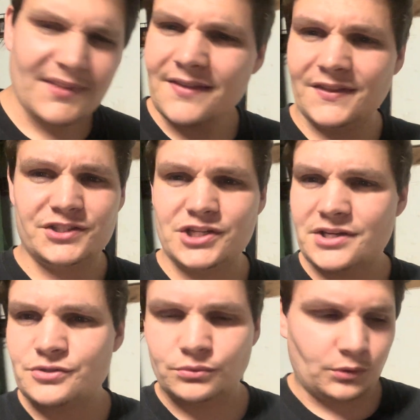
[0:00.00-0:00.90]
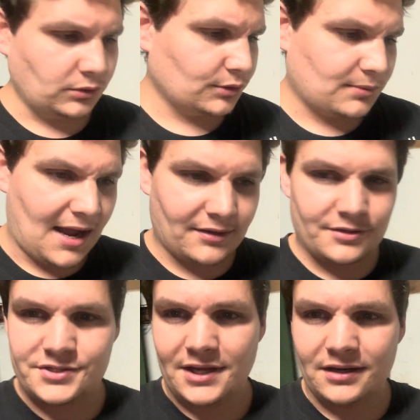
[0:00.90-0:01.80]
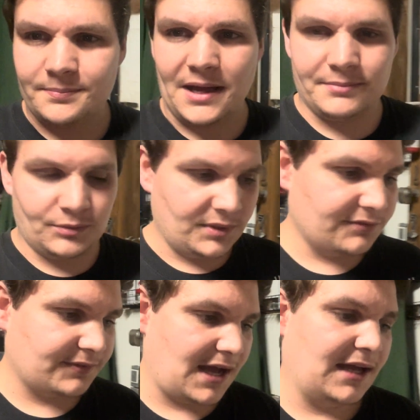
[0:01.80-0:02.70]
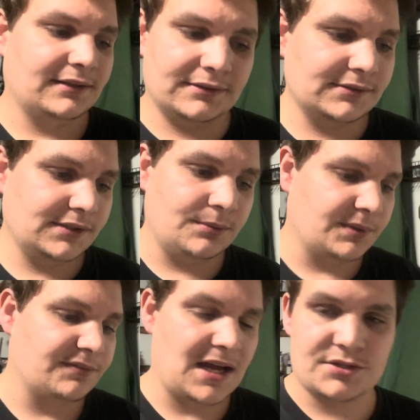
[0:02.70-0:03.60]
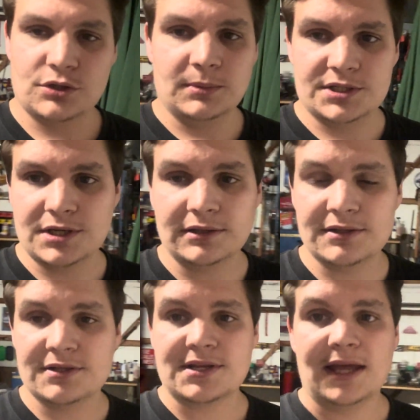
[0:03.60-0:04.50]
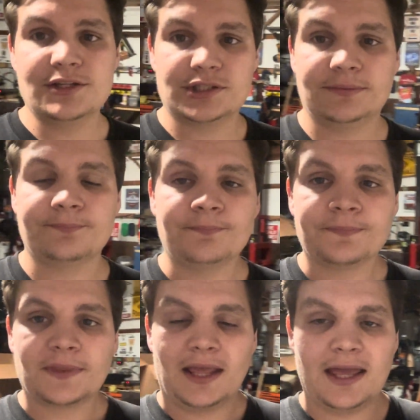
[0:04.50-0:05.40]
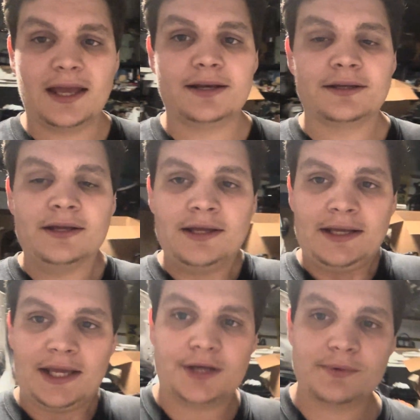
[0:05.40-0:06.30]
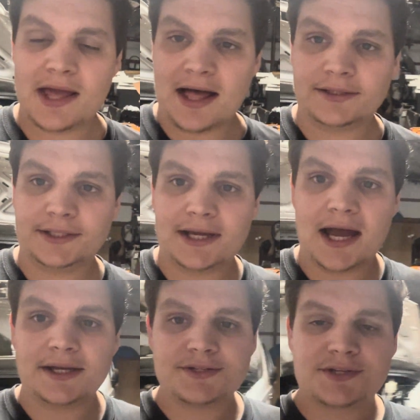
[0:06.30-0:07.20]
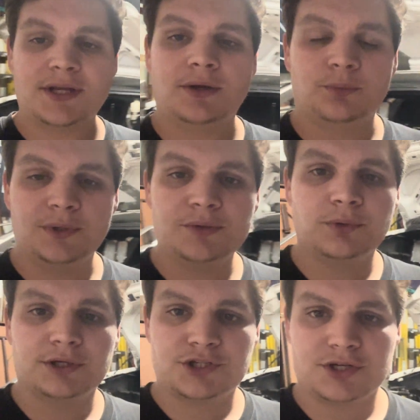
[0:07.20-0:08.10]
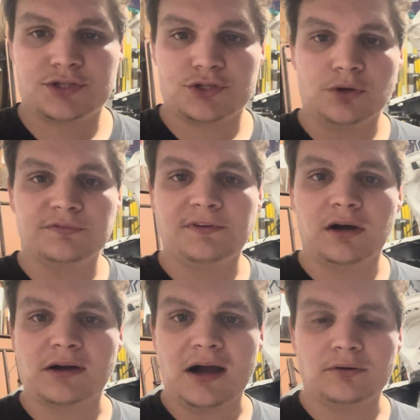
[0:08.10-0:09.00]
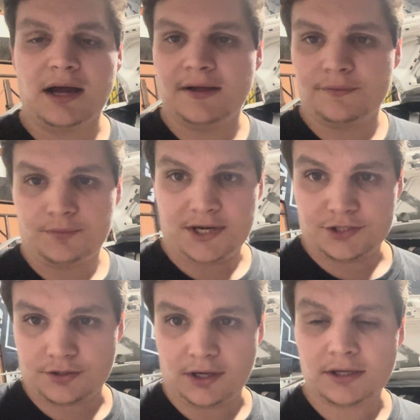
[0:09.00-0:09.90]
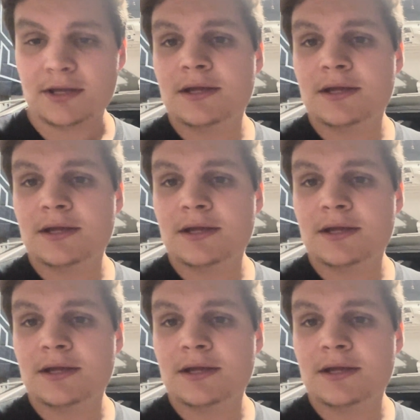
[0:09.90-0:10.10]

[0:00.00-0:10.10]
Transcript: the Jessel roller rocker setup, I mean, we've got so much done to this engine. And in reality, guys, we were just so far out on the race truck.